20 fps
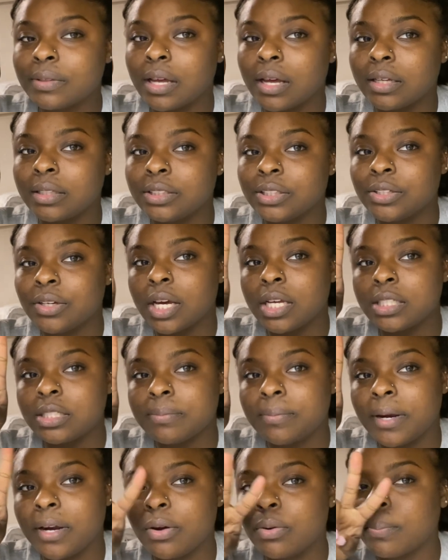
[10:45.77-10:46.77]
I'll see you guys
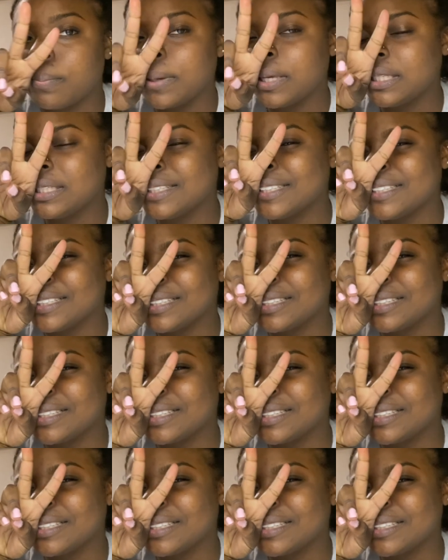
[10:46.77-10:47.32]
tomorrow. Peace.